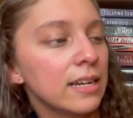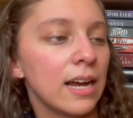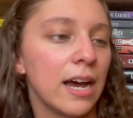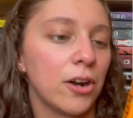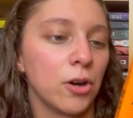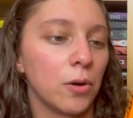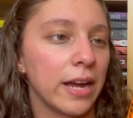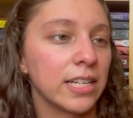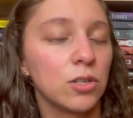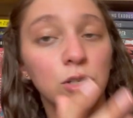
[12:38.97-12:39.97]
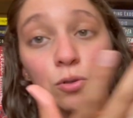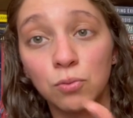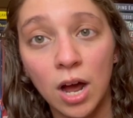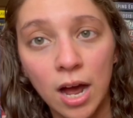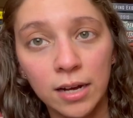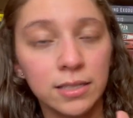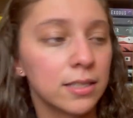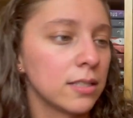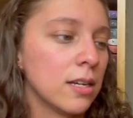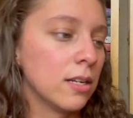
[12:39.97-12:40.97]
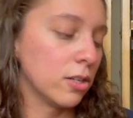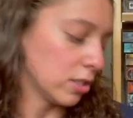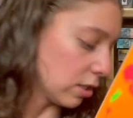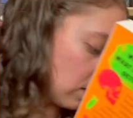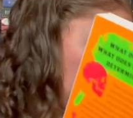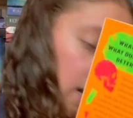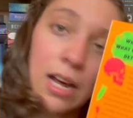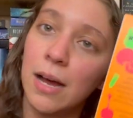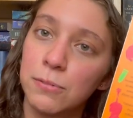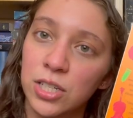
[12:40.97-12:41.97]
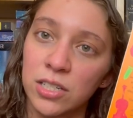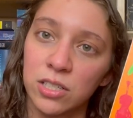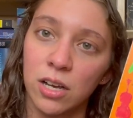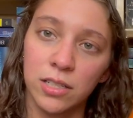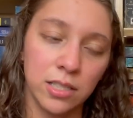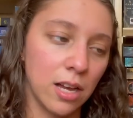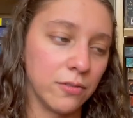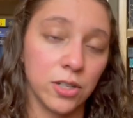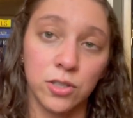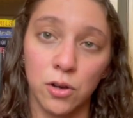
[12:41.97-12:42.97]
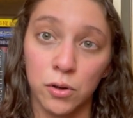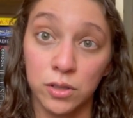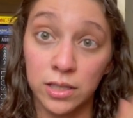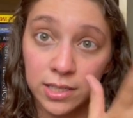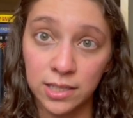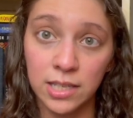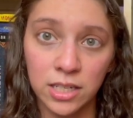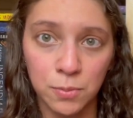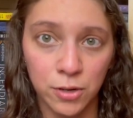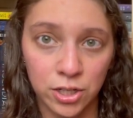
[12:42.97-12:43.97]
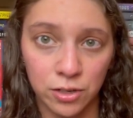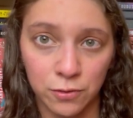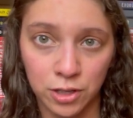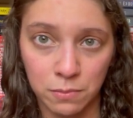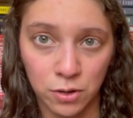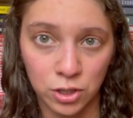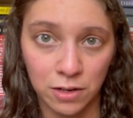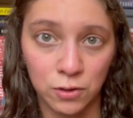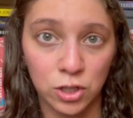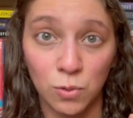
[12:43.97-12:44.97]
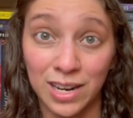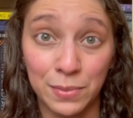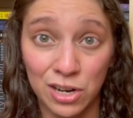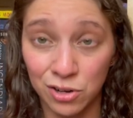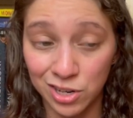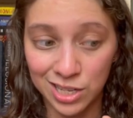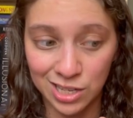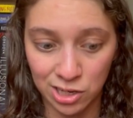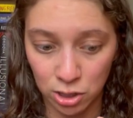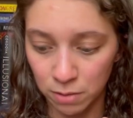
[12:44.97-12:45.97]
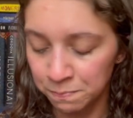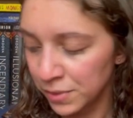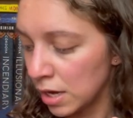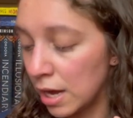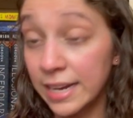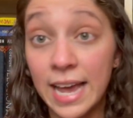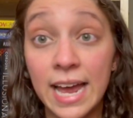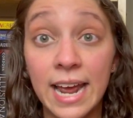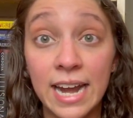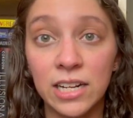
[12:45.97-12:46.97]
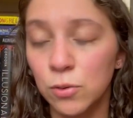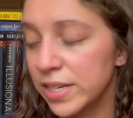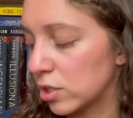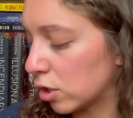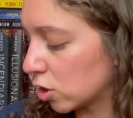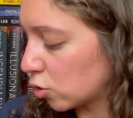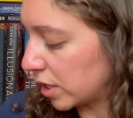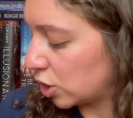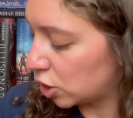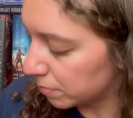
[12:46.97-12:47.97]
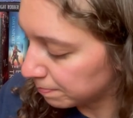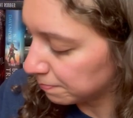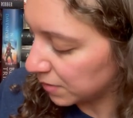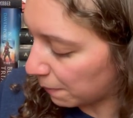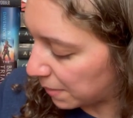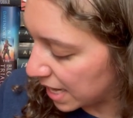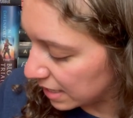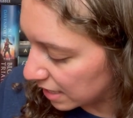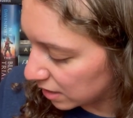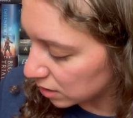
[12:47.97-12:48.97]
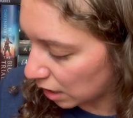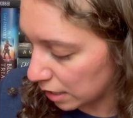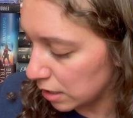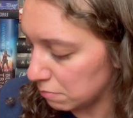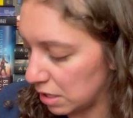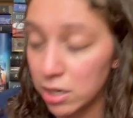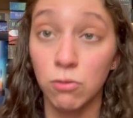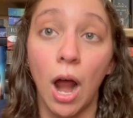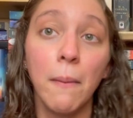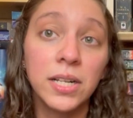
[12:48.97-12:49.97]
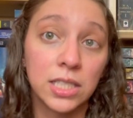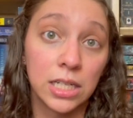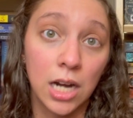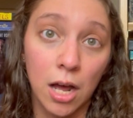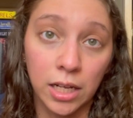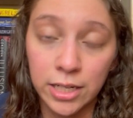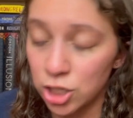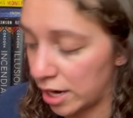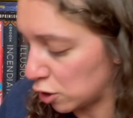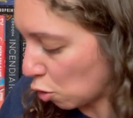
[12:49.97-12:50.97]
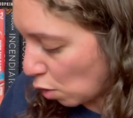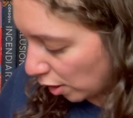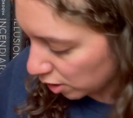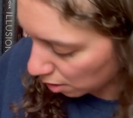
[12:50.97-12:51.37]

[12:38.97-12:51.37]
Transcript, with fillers: I don't know. I guess you could do rocks. There's, there are a lot of options on this cover. So this is the inspiration for the emoji, if you just want to let me know you're here. Again, any Louise Erdrich opinions, any Eden Robinson knowledge. I know nothing